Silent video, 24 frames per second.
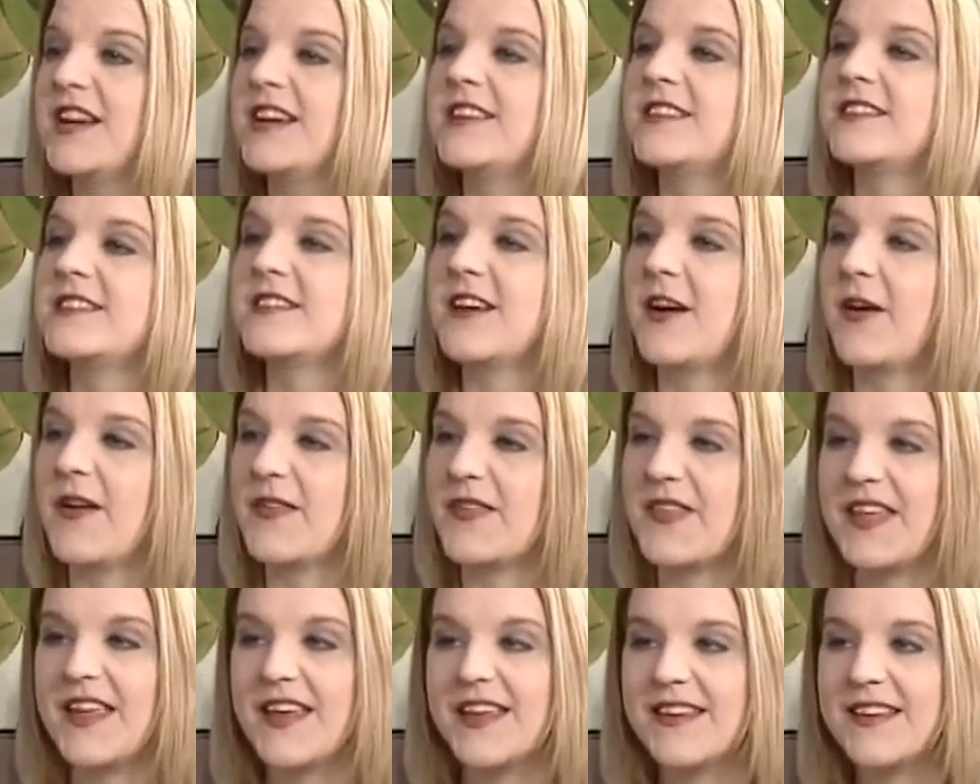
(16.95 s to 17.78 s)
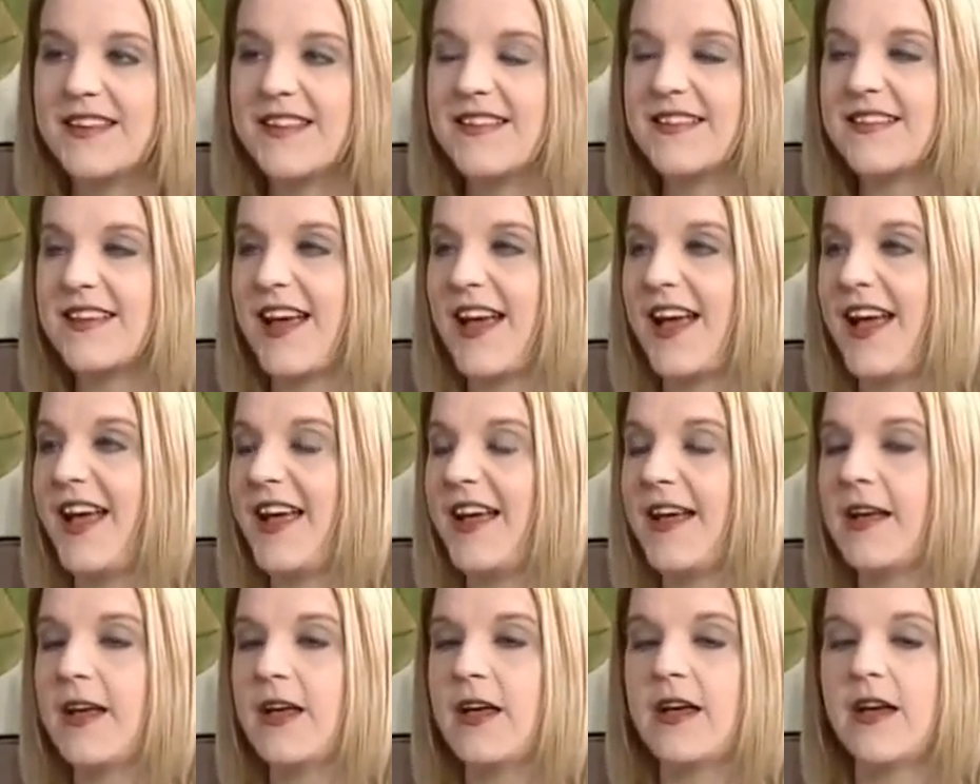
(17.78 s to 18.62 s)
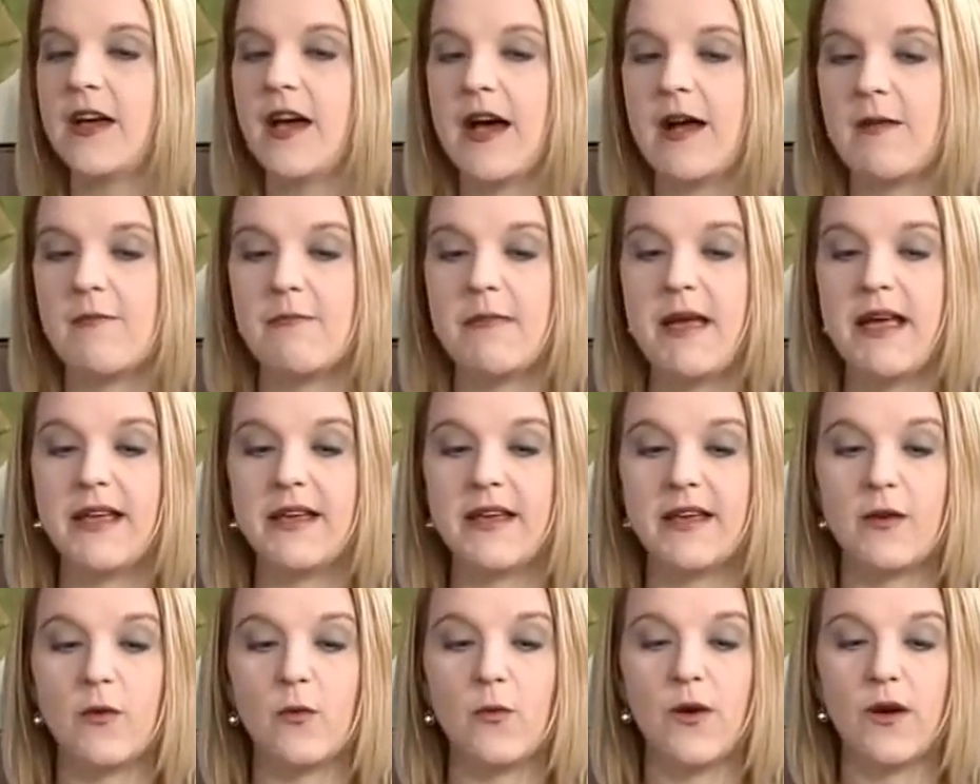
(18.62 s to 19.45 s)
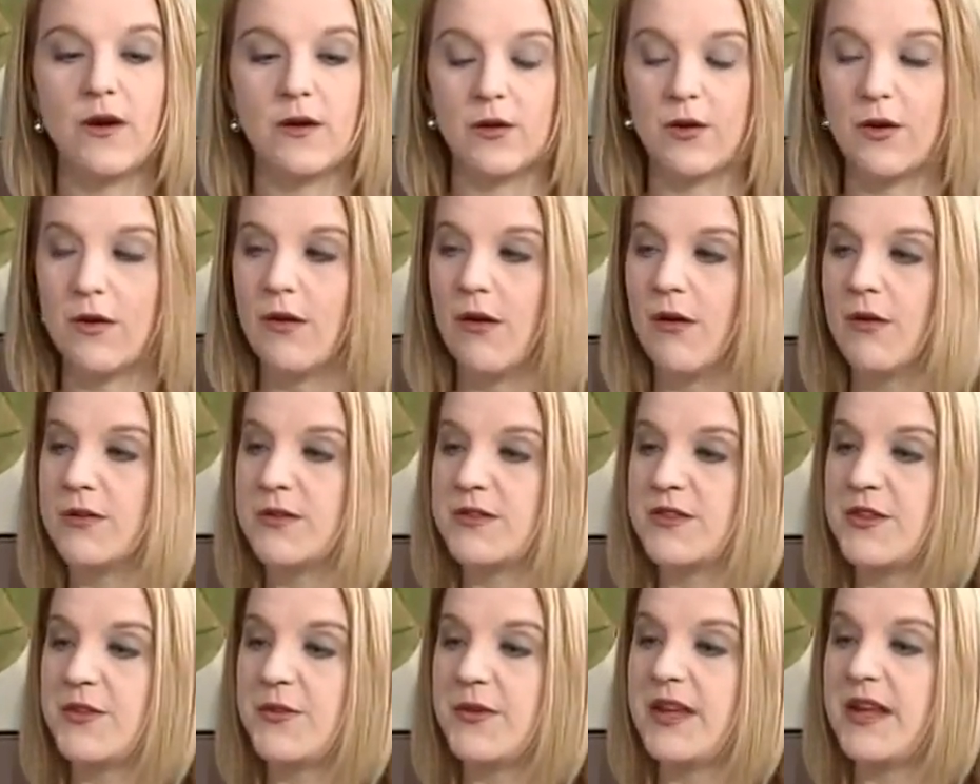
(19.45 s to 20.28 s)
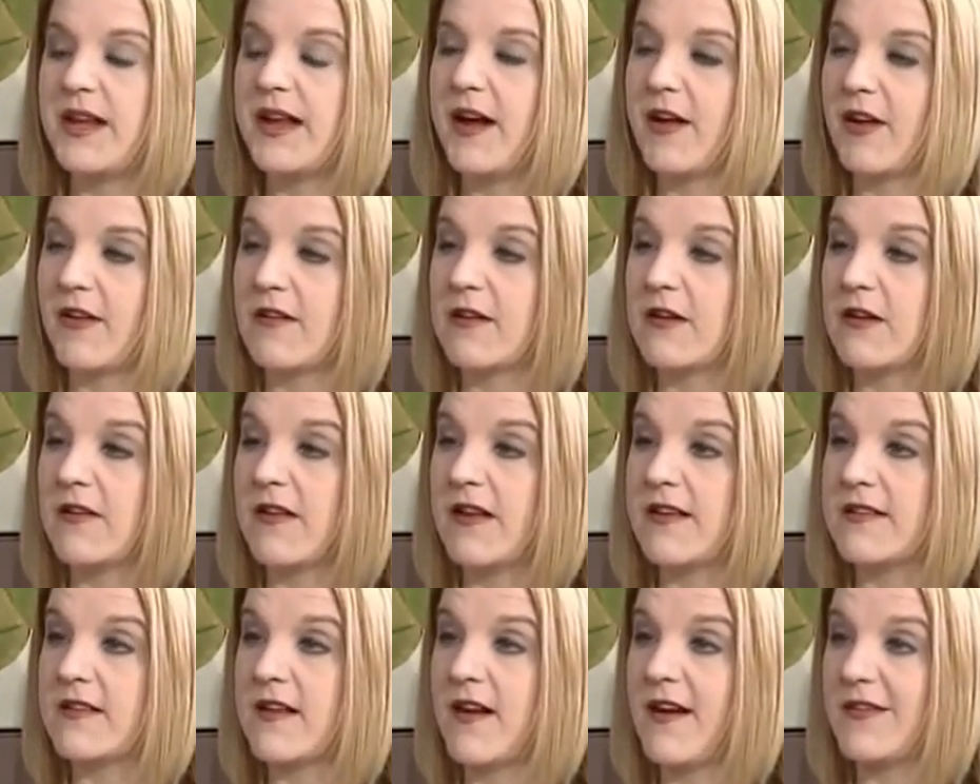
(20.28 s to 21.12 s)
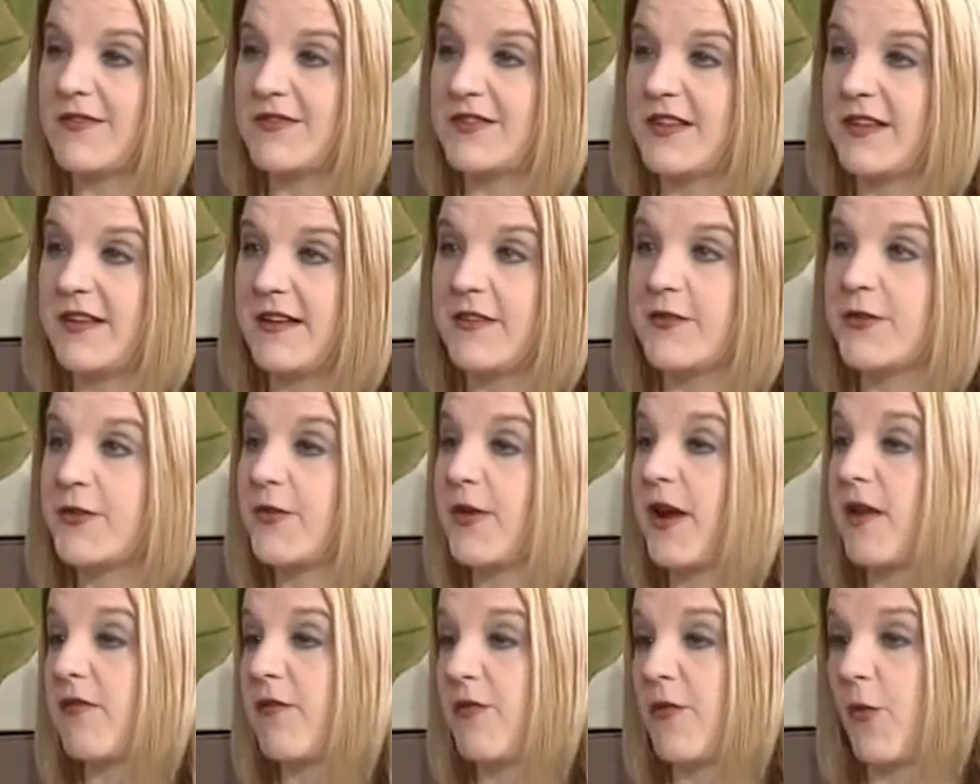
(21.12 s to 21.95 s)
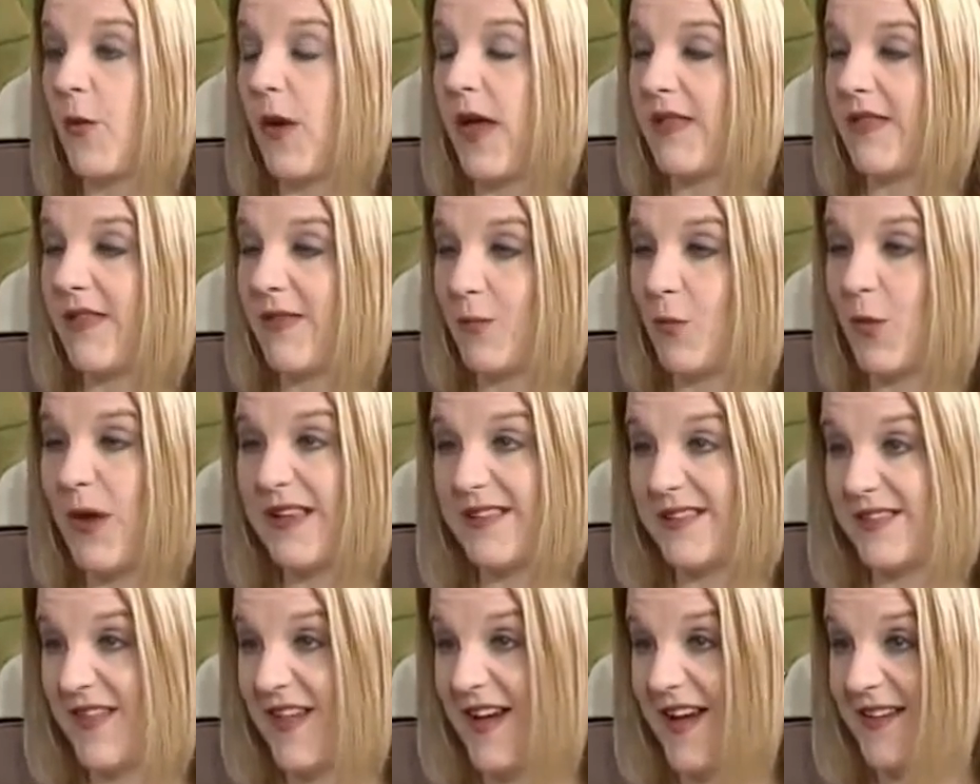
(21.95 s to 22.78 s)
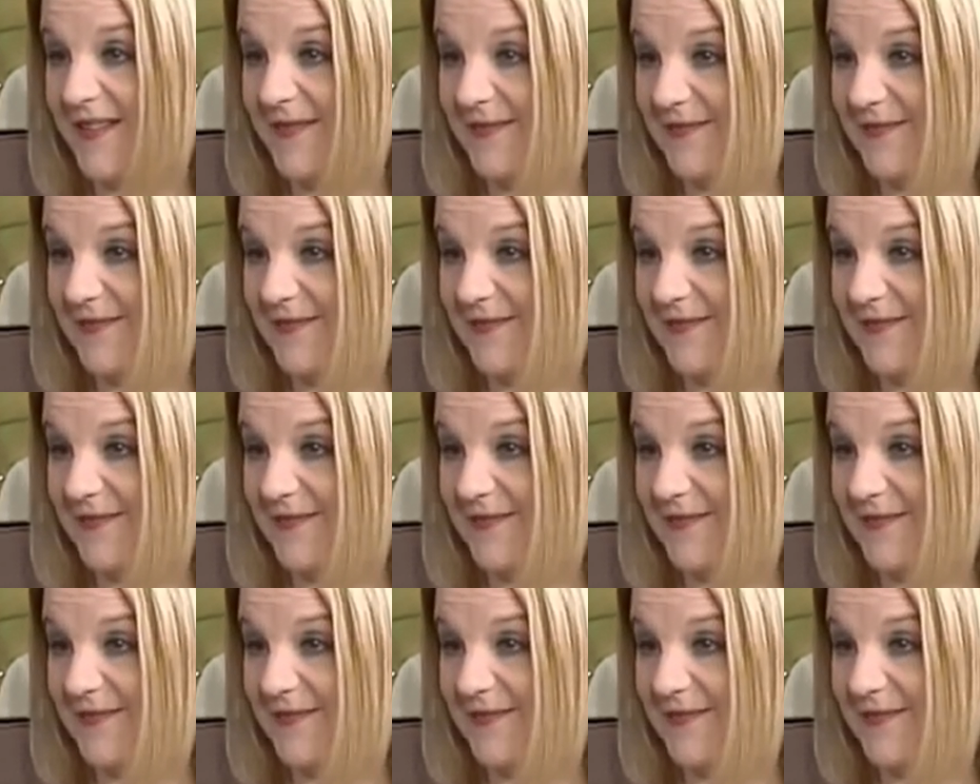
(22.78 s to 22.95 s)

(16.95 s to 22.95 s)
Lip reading: So at the end of the day, making a goal to eat out a little less often is great for the waistline.